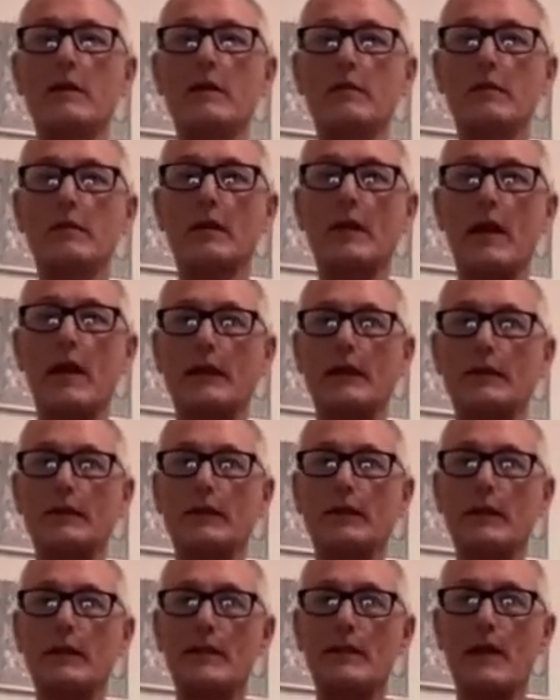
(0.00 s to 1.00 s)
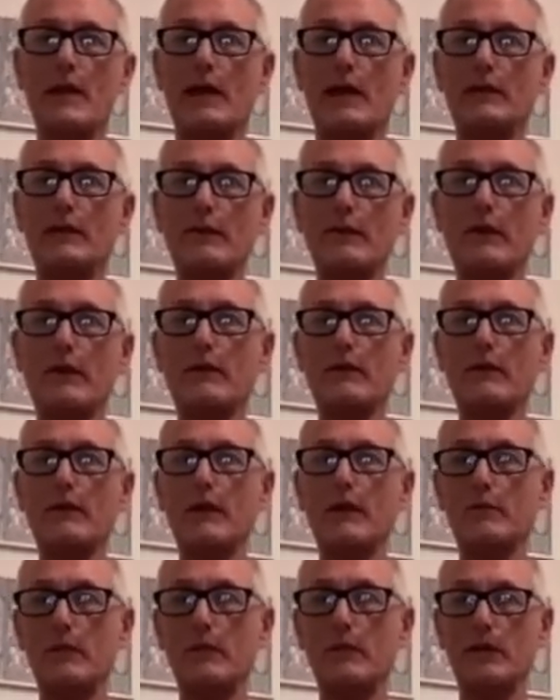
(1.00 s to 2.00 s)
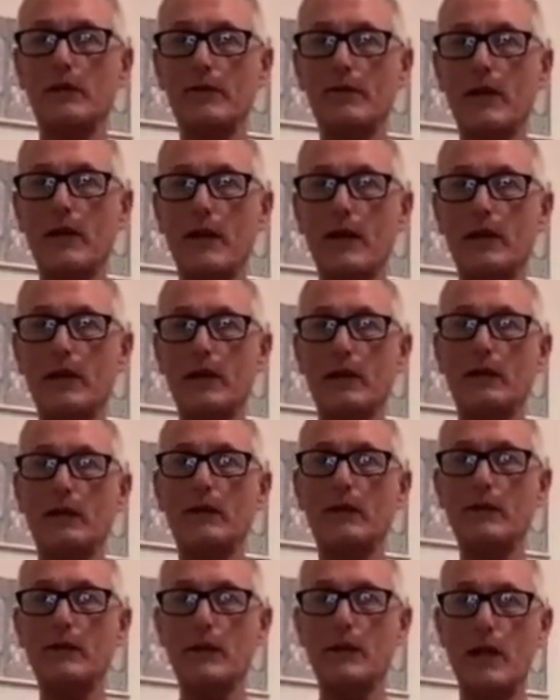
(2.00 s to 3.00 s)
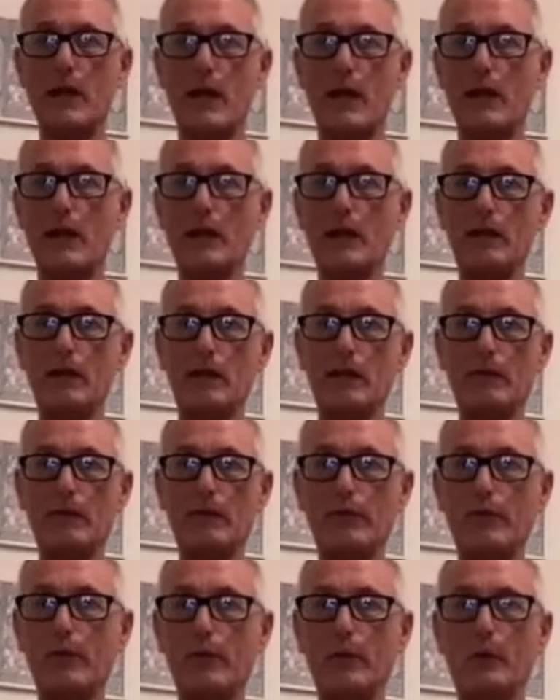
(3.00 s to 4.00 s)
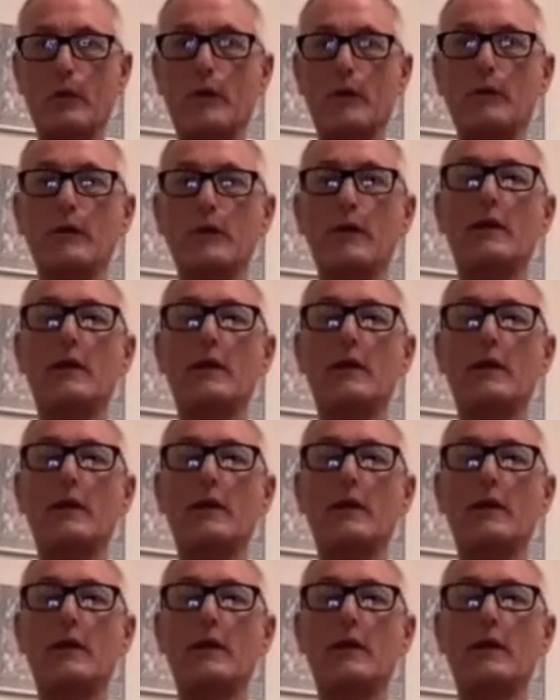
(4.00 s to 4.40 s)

but actually that 12 can be divided into 8 and 4.